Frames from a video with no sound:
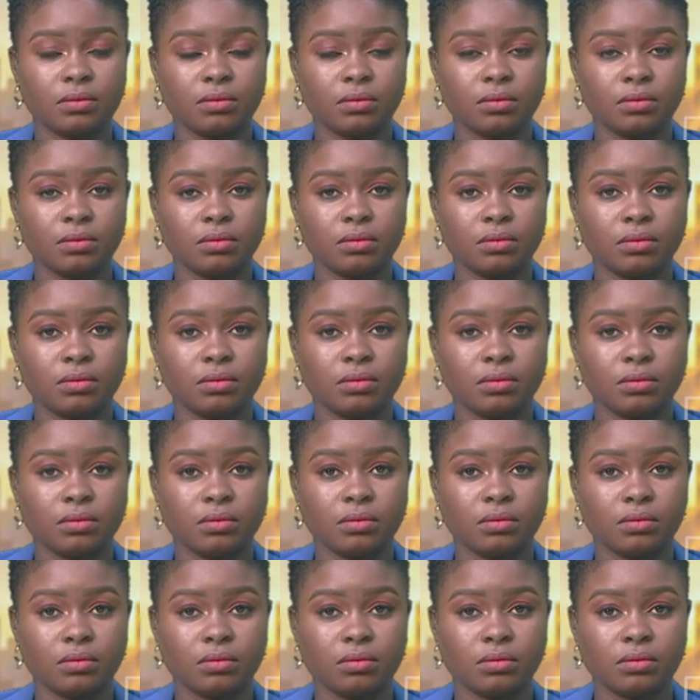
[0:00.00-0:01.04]

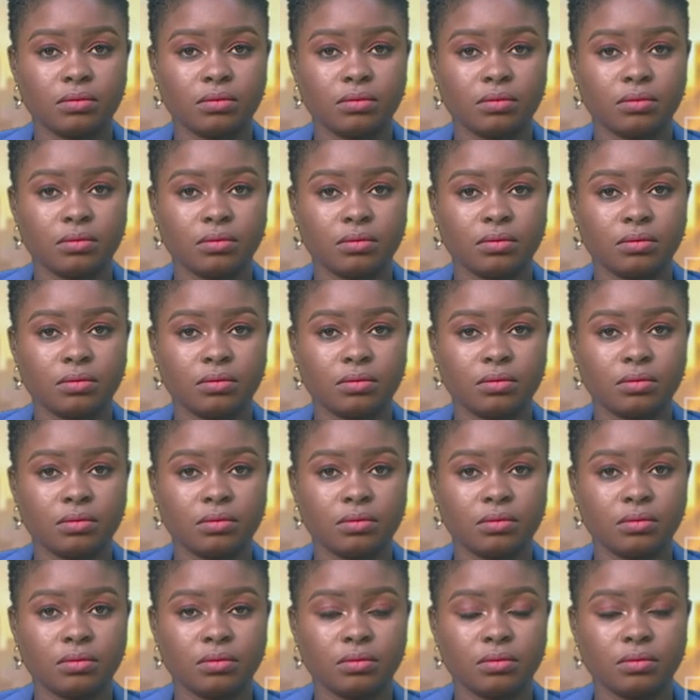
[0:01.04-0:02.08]

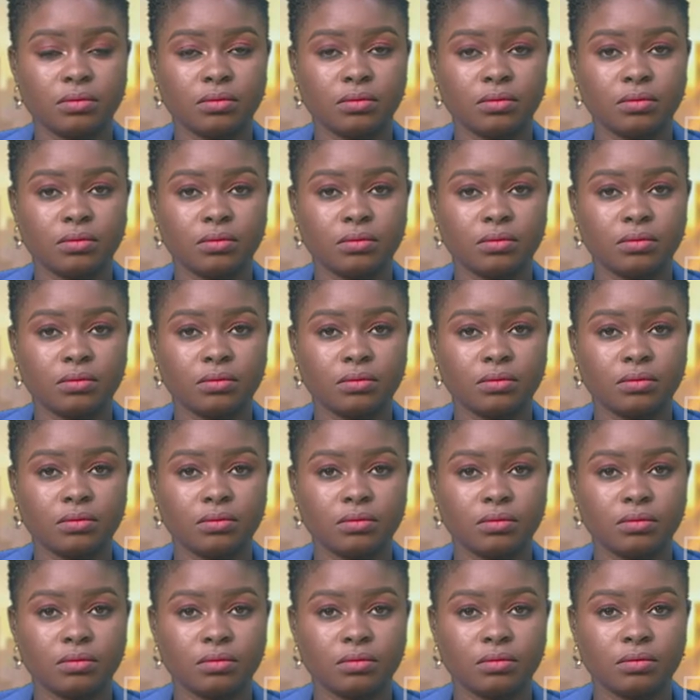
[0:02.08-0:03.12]

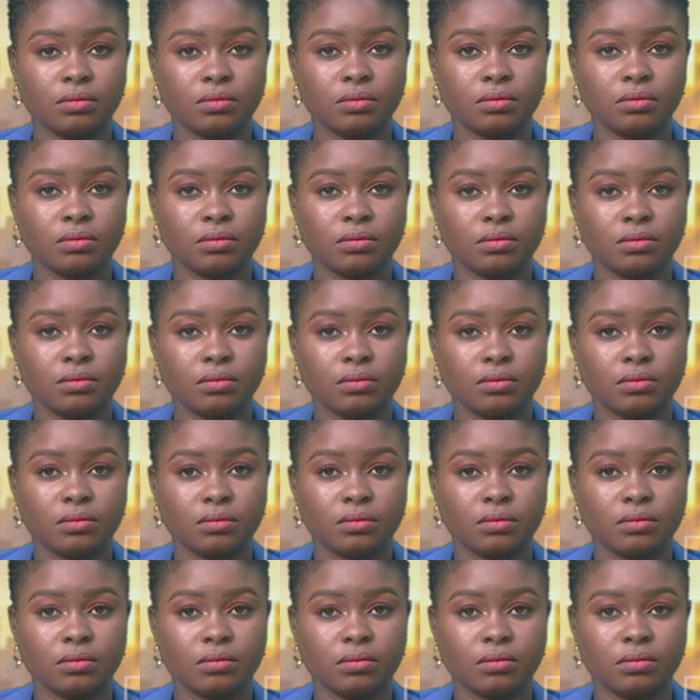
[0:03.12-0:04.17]

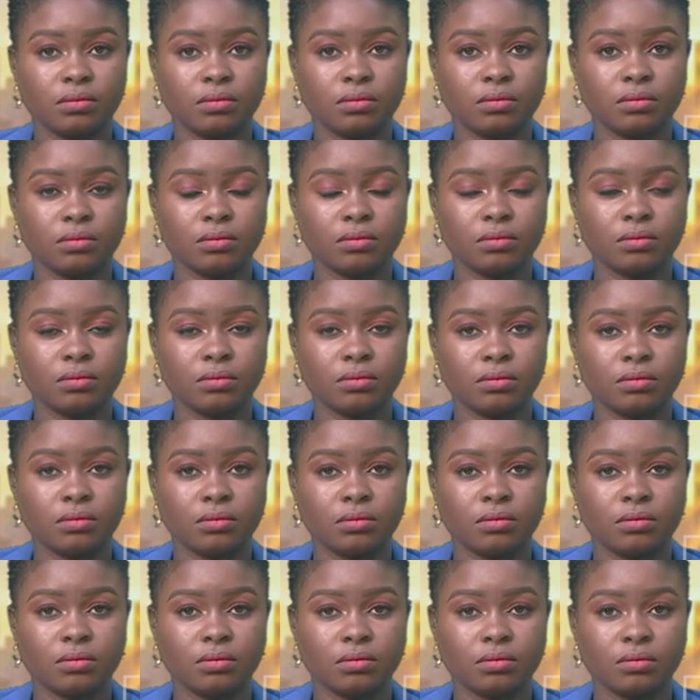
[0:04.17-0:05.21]

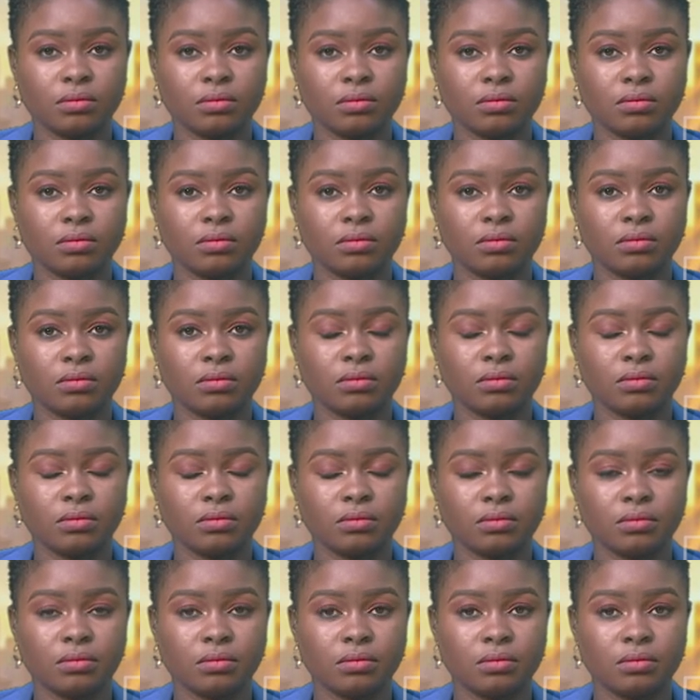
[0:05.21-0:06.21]
No words are spoken by the person on screen.